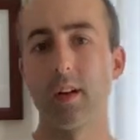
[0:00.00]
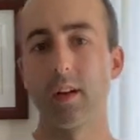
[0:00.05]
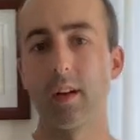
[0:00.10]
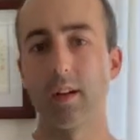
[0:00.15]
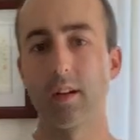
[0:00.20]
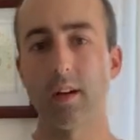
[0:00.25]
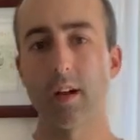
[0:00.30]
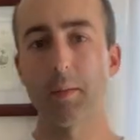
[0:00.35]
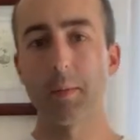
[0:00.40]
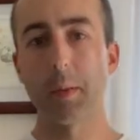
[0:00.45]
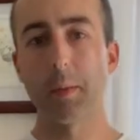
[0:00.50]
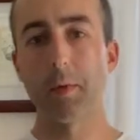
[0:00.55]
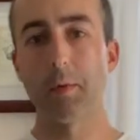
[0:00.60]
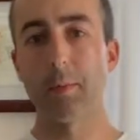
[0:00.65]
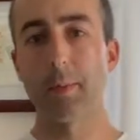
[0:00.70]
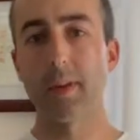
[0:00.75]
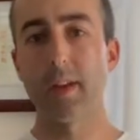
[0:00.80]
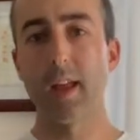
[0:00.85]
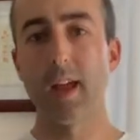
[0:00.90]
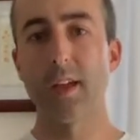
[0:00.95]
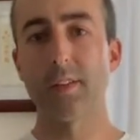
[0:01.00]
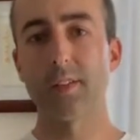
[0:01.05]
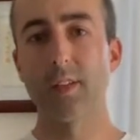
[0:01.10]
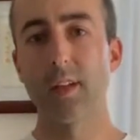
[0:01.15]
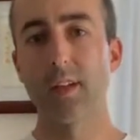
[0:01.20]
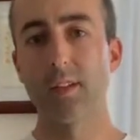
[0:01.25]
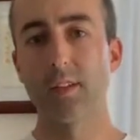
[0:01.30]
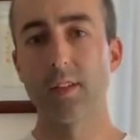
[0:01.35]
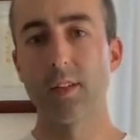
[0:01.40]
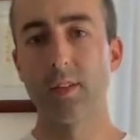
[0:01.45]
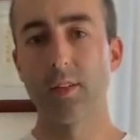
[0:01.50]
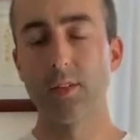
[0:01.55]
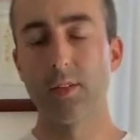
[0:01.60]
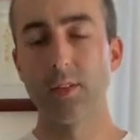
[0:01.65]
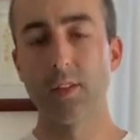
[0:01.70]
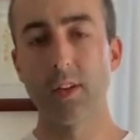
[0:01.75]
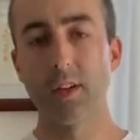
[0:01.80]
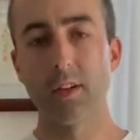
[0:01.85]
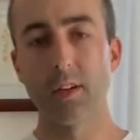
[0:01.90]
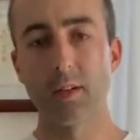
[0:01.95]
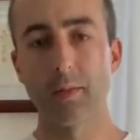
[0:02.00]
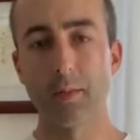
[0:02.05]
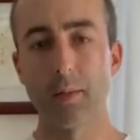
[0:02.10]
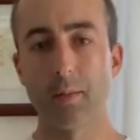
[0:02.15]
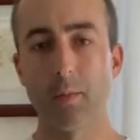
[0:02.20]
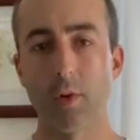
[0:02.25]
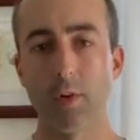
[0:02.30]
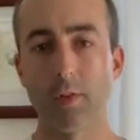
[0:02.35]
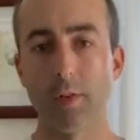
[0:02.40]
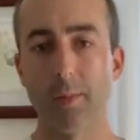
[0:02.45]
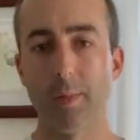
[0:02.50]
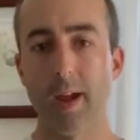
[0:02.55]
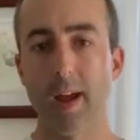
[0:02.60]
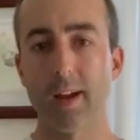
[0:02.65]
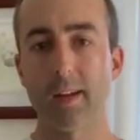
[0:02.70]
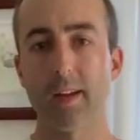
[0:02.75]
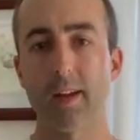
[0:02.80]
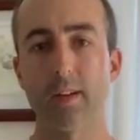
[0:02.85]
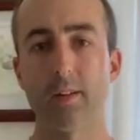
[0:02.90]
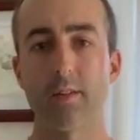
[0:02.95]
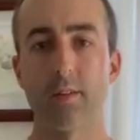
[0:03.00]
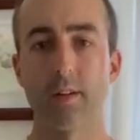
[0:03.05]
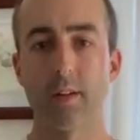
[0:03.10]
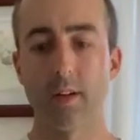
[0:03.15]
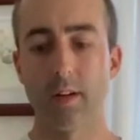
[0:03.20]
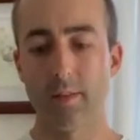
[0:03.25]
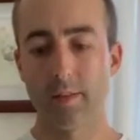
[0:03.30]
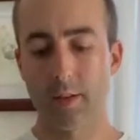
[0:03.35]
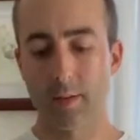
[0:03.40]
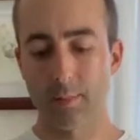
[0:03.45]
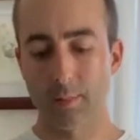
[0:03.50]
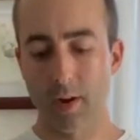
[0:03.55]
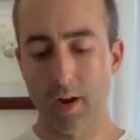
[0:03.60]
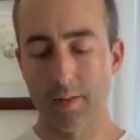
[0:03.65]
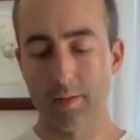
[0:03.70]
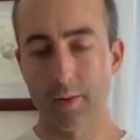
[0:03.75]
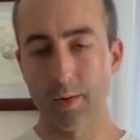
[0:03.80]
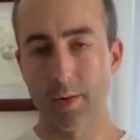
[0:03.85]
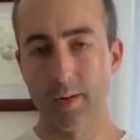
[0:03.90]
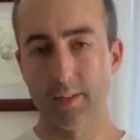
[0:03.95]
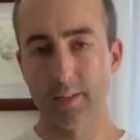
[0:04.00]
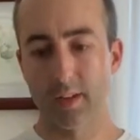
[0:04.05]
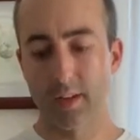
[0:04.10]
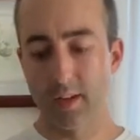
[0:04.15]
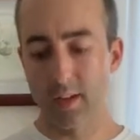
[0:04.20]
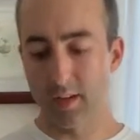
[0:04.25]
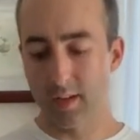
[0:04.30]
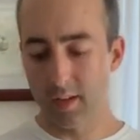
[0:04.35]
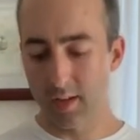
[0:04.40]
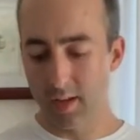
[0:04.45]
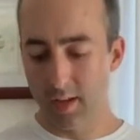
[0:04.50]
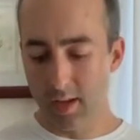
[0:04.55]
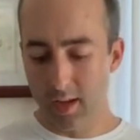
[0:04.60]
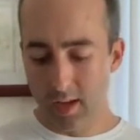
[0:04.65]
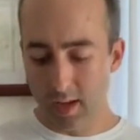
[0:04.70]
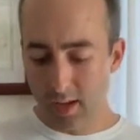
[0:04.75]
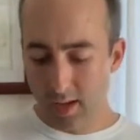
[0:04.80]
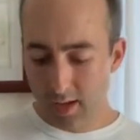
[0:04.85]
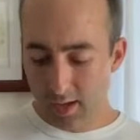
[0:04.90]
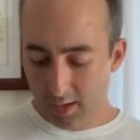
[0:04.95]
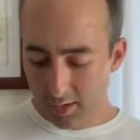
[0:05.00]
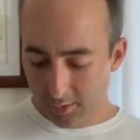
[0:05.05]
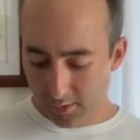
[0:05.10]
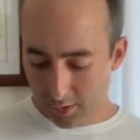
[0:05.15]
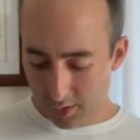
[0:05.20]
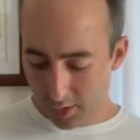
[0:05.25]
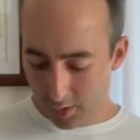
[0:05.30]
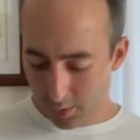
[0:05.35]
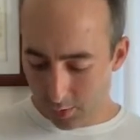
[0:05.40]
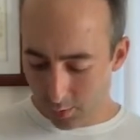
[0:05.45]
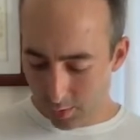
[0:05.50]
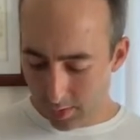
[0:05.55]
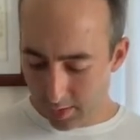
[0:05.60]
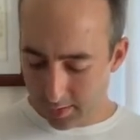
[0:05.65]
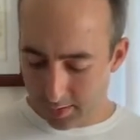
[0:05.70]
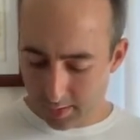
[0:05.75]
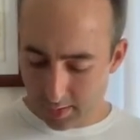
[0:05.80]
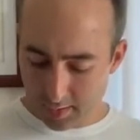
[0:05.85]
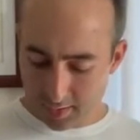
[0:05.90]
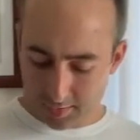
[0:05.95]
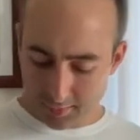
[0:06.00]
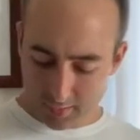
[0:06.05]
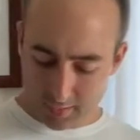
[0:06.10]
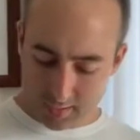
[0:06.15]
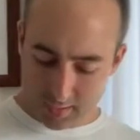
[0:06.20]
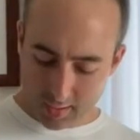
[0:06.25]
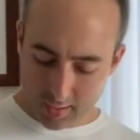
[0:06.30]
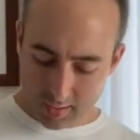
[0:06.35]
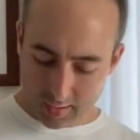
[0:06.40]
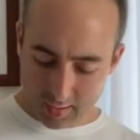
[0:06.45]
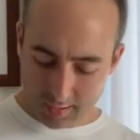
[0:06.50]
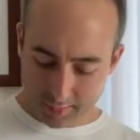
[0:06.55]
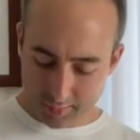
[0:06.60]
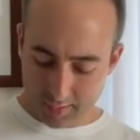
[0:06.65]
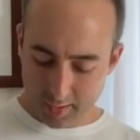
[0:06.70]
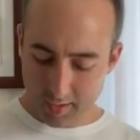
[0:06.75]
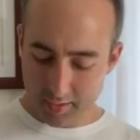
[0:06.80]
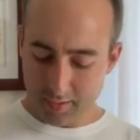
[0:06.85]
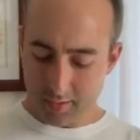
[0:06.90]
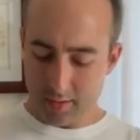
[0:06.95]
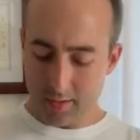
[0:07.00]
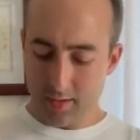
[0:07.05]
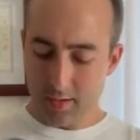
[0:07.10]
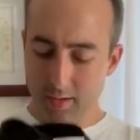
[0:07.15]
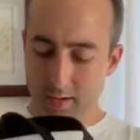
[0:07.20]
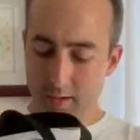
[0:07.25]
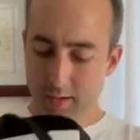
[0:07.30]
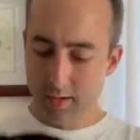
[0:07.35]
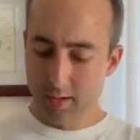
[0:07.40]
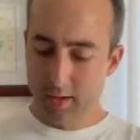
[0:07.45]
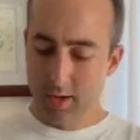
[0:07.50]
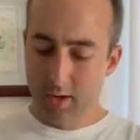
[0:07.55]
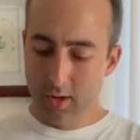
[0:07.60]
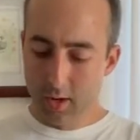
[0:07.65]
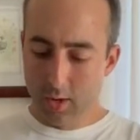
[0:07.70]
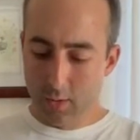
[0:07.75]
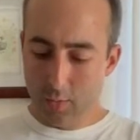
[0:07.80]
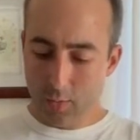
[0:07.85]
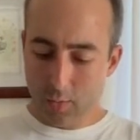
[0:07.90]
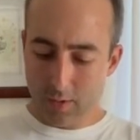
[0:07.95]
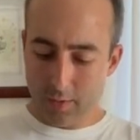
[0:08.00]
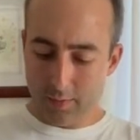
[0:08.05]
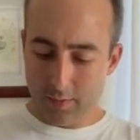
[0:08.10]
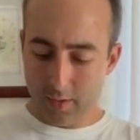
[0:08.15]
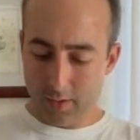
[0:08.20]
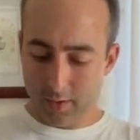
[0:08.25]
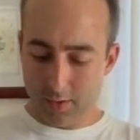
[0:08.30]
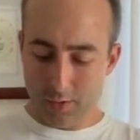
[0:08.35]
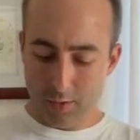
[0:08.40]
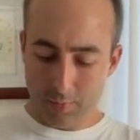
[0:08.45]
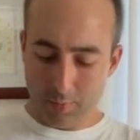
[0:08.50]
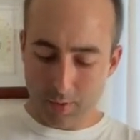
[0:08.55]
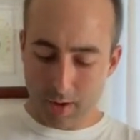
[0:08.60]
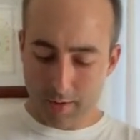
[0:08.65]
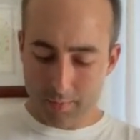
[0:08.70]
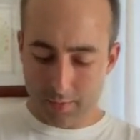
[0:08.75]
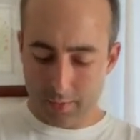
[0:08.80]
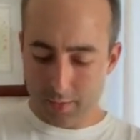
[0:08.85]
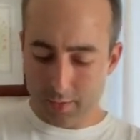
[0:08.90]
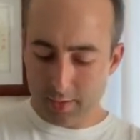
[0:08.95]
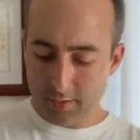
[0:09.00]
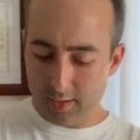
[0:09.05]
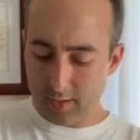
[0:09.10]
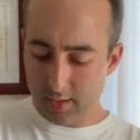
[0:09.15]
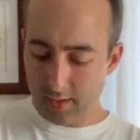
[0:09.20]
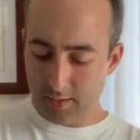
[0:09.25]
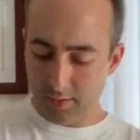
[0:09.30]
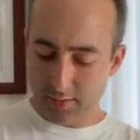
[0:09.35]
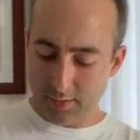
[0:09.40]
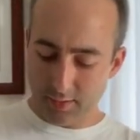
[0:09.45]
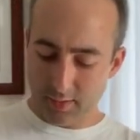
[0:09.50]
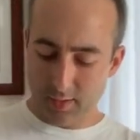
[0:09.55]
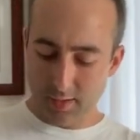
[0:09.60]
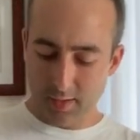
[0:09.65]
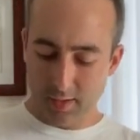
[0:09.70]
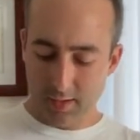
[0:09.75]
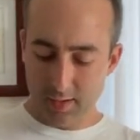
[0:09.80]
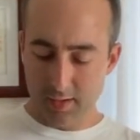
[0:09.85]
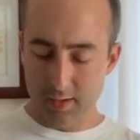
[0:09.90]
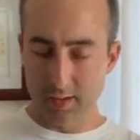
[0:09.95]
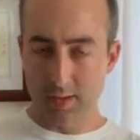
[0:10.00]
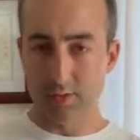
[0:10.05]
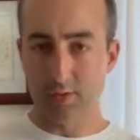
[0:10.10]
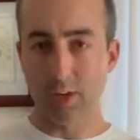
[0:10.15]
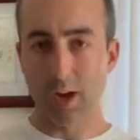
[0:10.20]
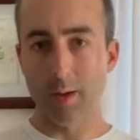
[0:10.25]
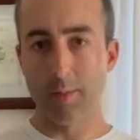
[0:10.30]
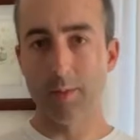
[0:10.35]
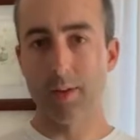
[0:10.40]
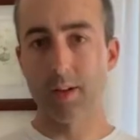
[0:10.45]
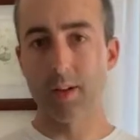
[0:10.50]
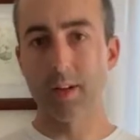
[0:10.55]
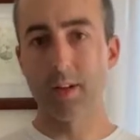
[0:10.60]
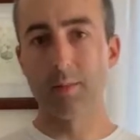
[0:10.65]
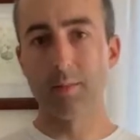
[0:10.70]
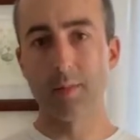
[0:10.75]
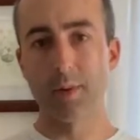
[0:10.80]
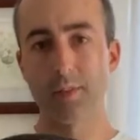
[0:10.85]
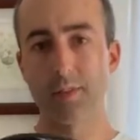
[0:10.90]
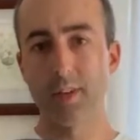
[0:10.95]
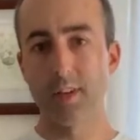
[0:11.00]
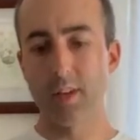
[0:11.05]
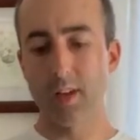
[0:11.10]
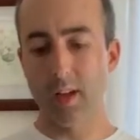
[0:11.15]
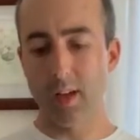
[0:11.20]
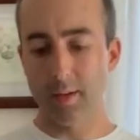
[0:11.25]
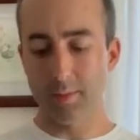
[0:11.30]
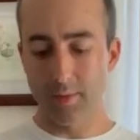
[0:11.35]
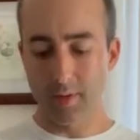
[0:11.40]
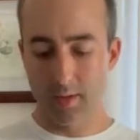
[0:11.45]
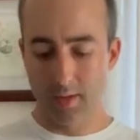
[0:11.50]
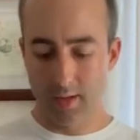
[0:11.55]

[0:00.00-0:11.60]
a lot of people have been asking to see a little bit more of a pack out of our Bravo 18. So what I did is I got together one of our new Bravo 18s in the Tropic Multicam